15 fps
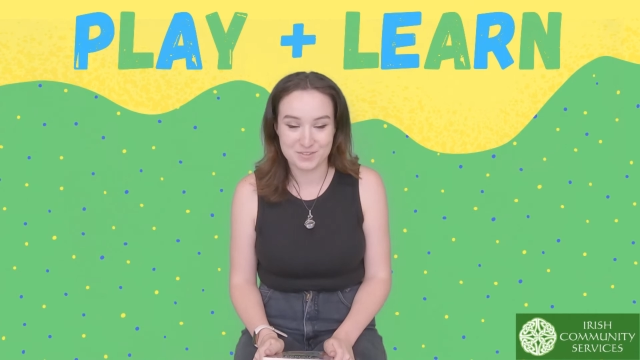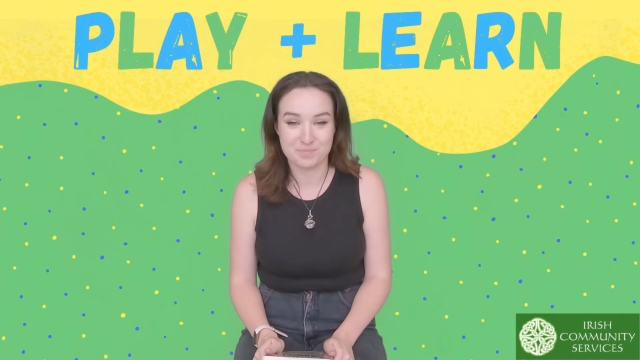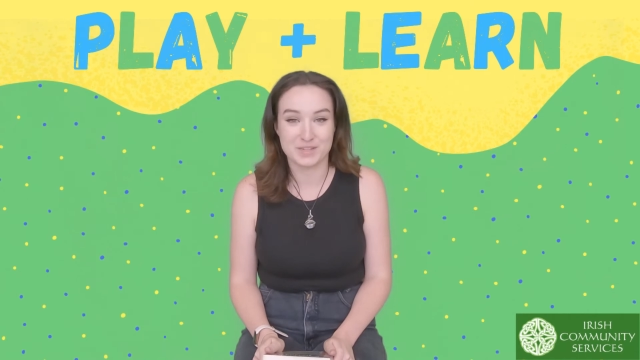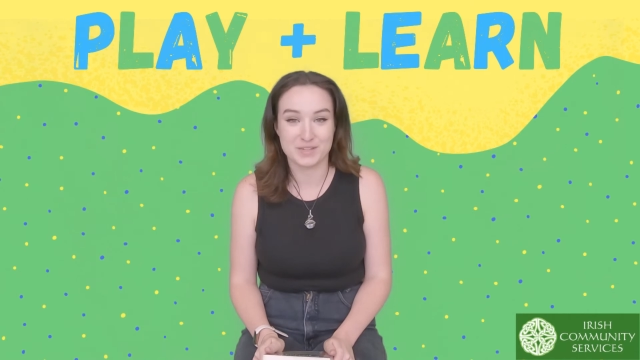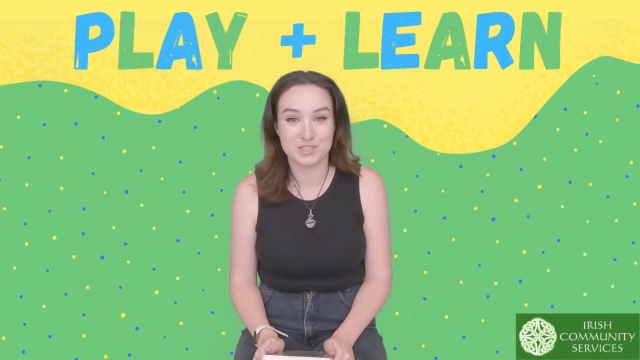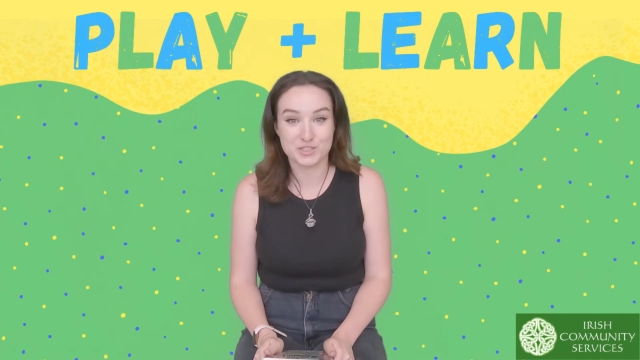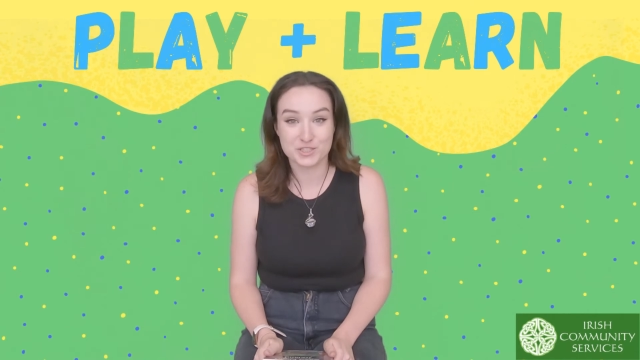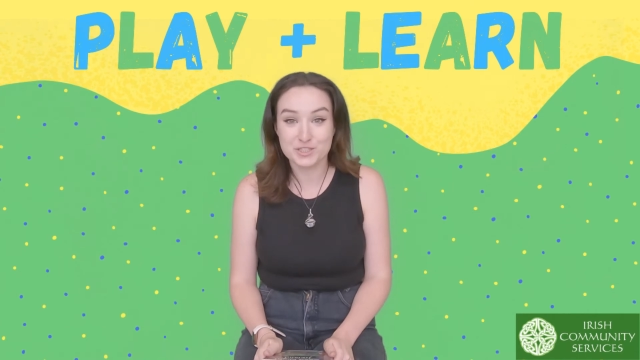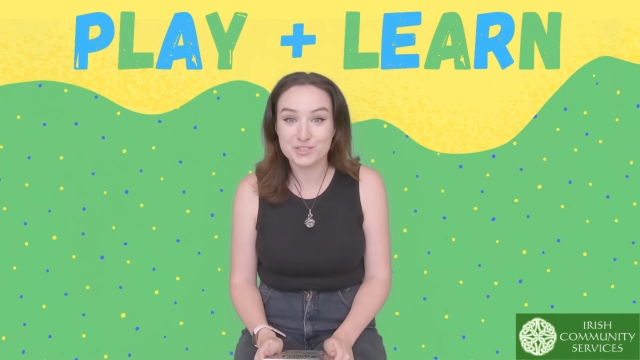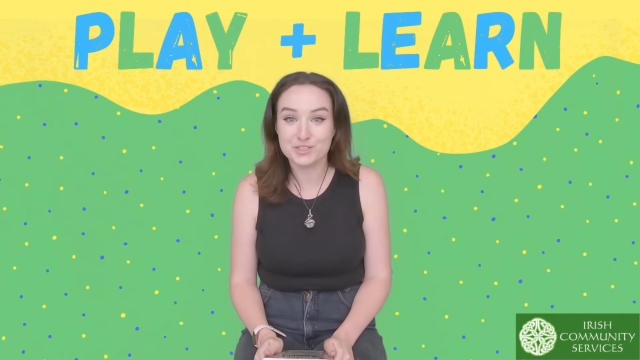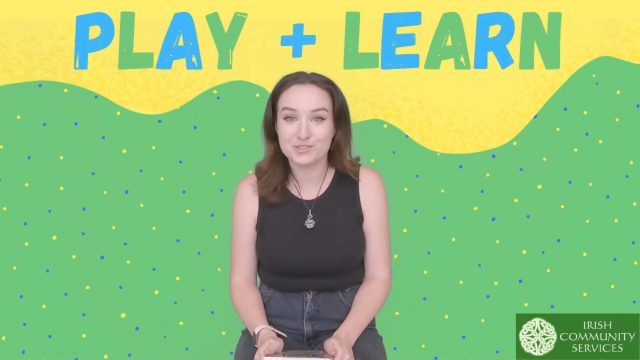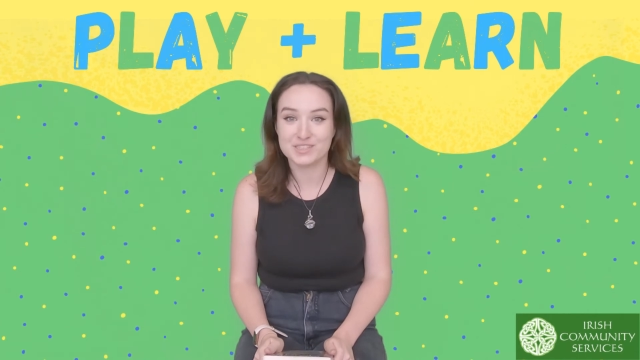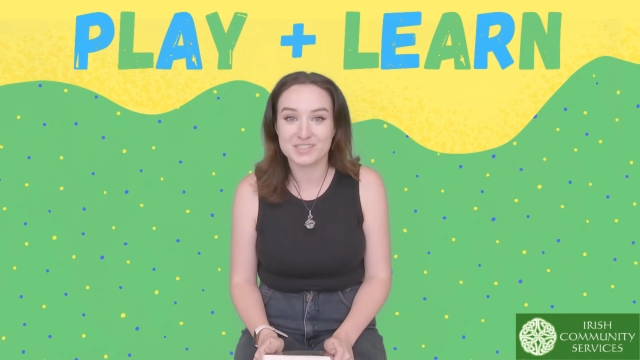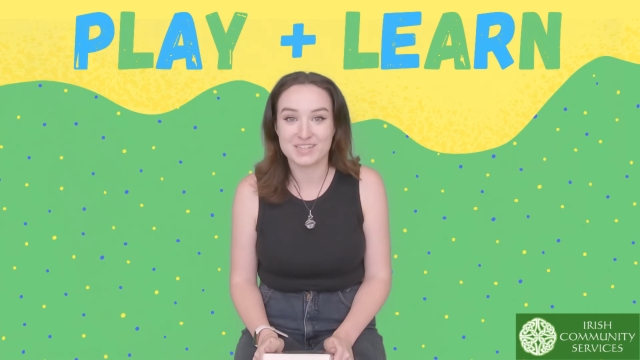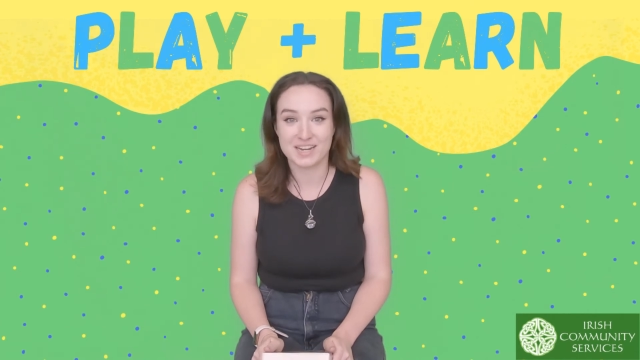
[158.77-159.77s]
Make sure you
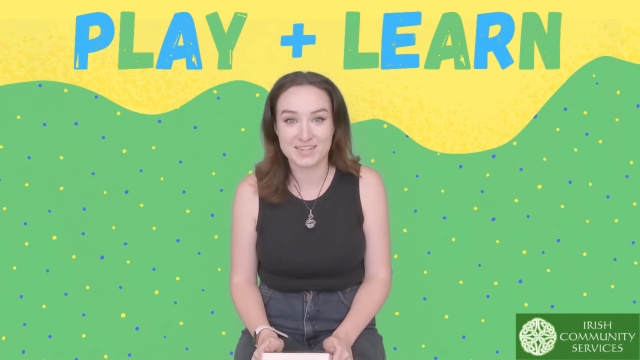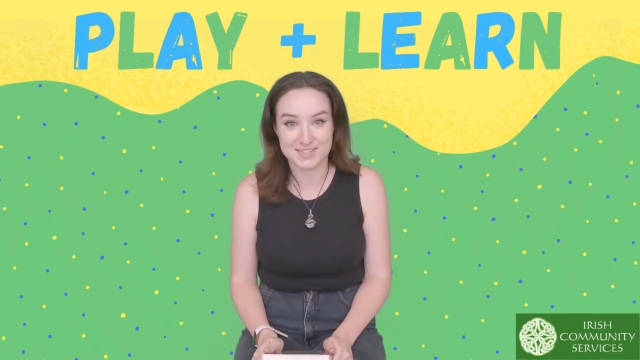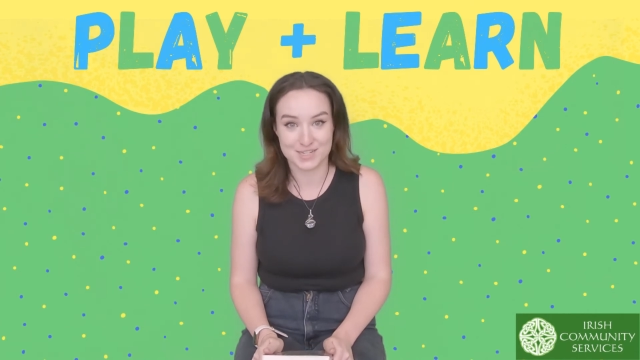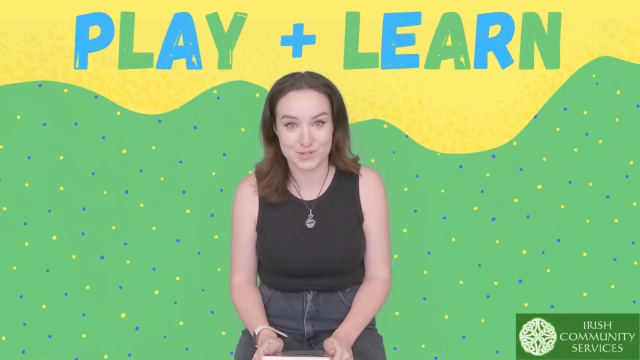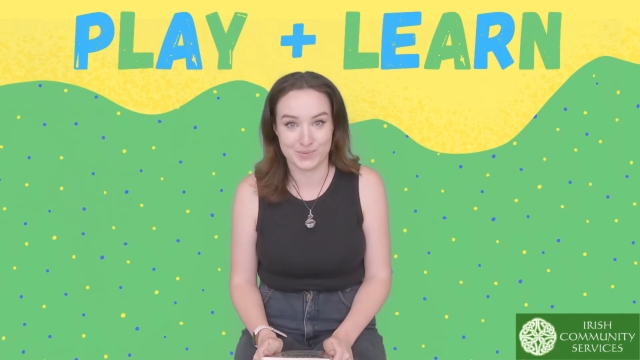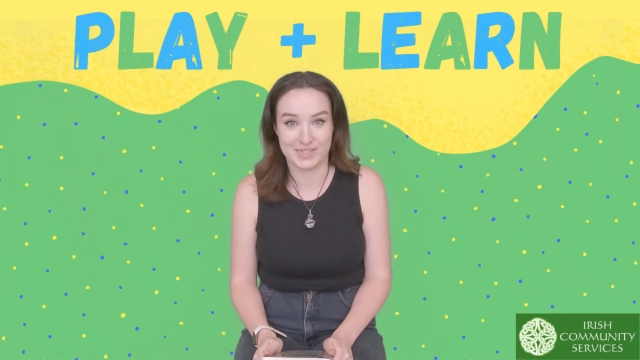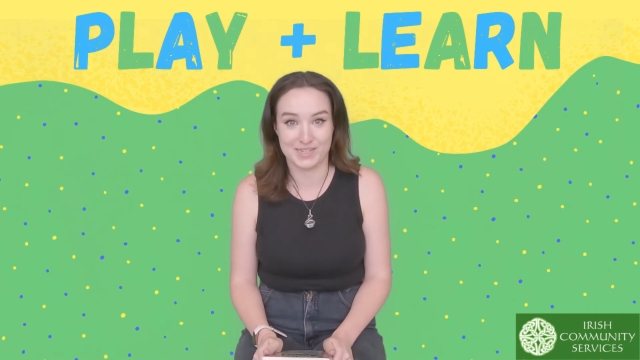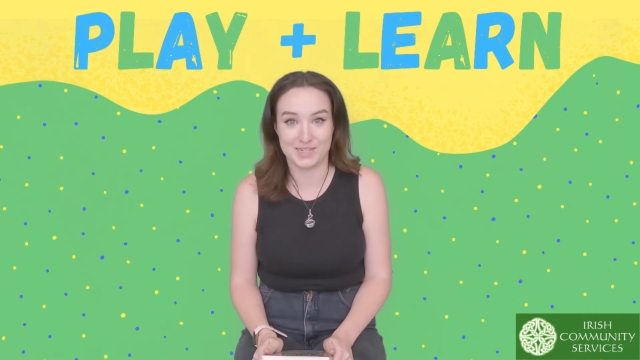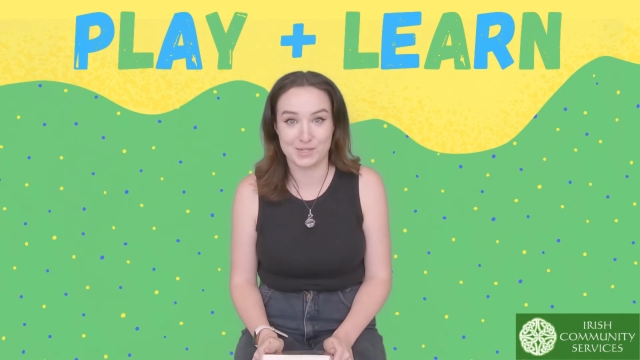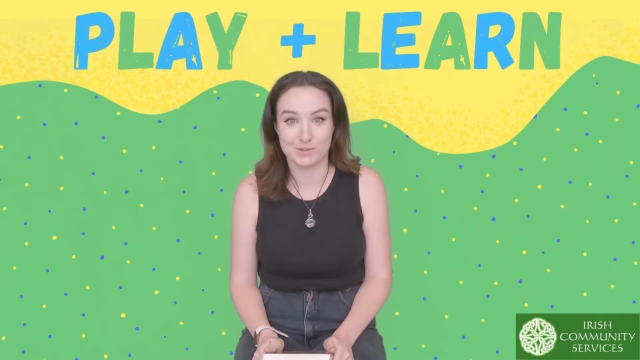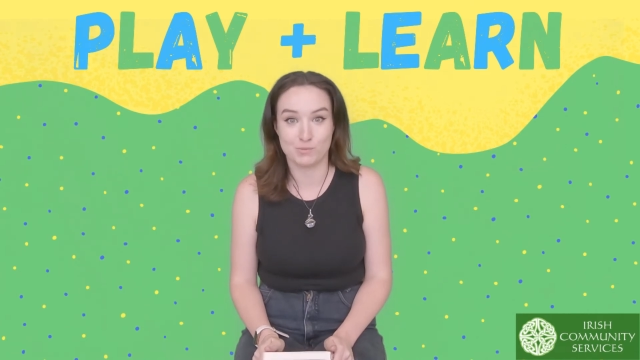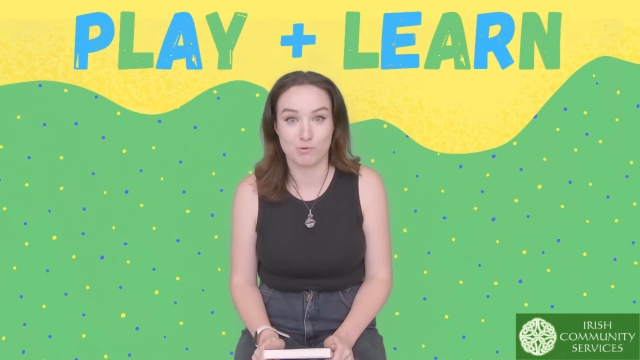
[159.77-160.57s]
tune in next week.